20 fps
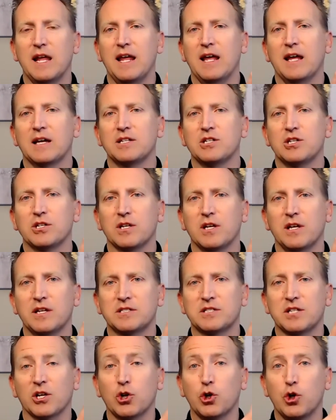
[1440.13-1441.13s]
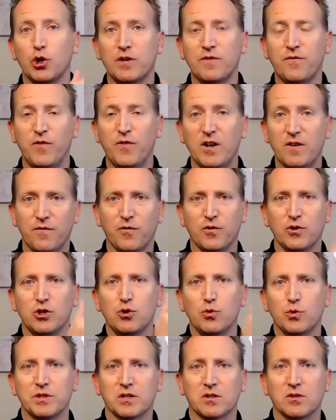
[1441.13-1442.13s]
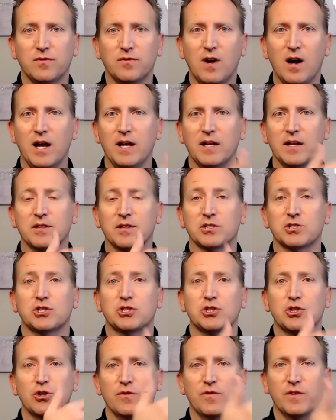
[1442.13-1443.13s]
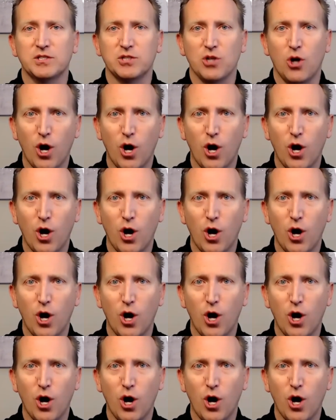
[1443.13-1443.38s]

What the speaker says: and it's a good fit for you and the client and the service